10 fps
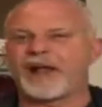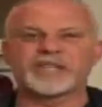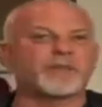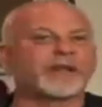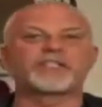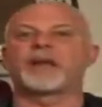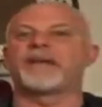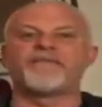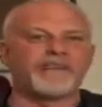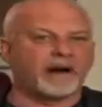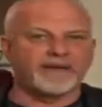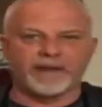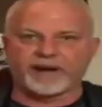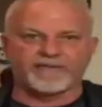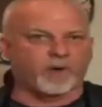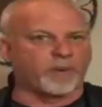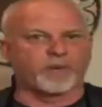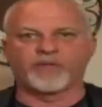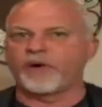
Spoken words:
weeks, but it's going to be very, very affordable.